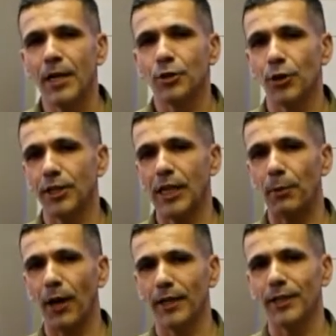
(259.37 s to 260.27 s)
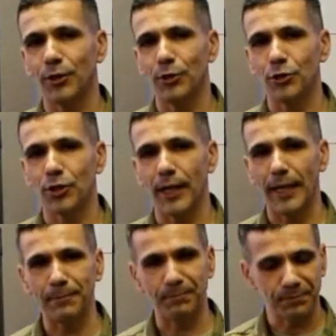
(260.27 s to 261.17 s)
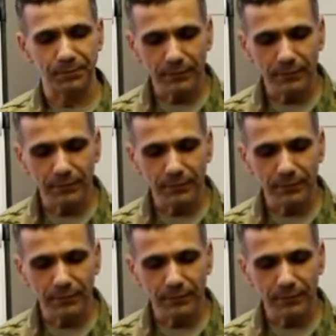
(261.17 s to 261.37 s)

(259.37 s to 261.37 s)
So the example I like to use today,